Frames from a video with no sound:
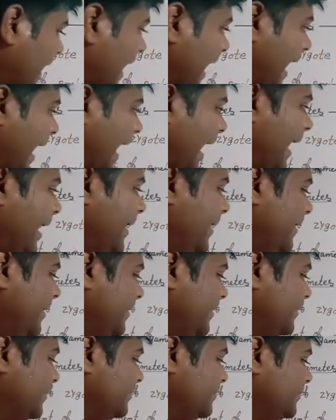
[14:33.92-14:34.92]
and
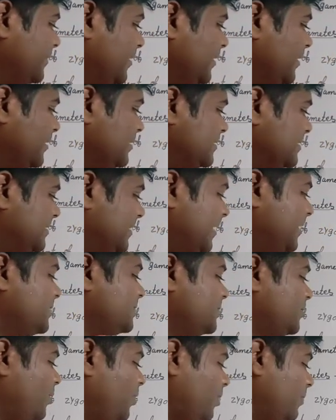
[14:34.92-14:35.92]

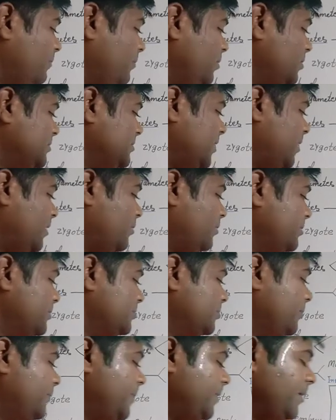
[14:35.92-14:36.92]
sex hormones are
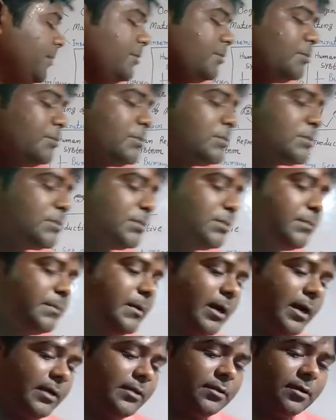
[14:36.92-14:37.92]
also produced
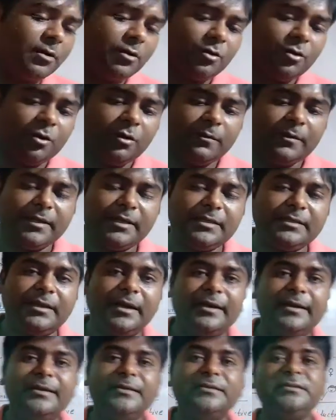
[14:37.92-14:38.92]
by the ovary,
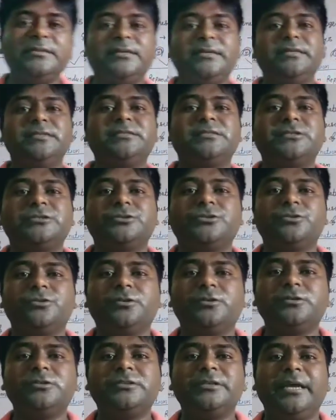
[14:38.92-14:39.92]
that is
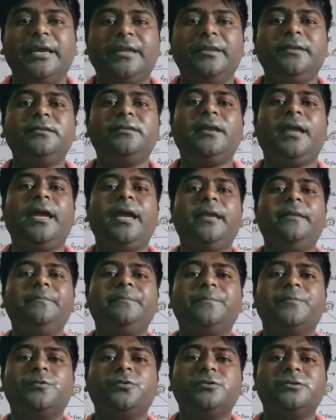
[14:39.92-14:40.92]
estrogen
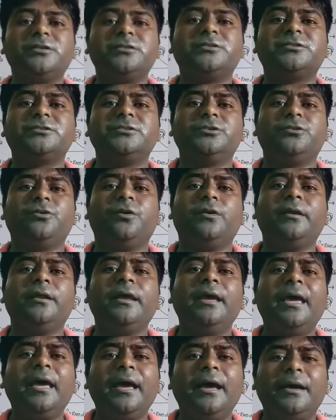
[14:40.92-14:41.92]
and progesterone.
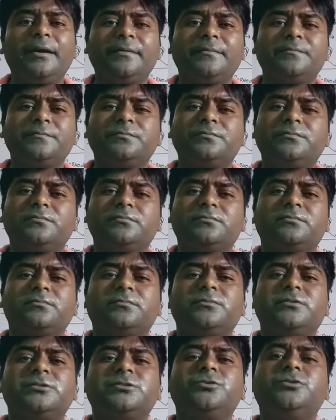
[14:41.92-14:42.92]

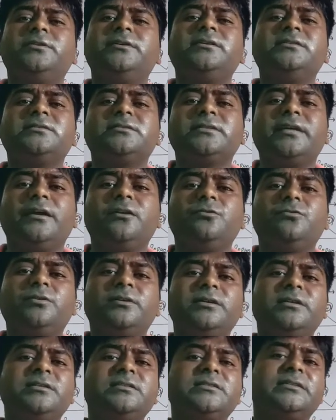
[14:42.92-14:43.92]
Students, try to
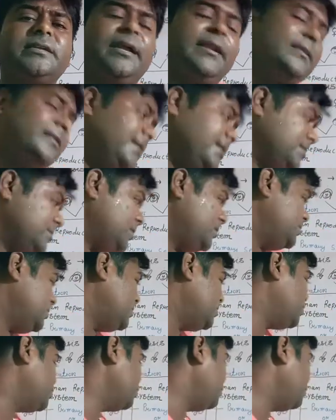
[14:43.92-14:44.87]
understand, these are the 2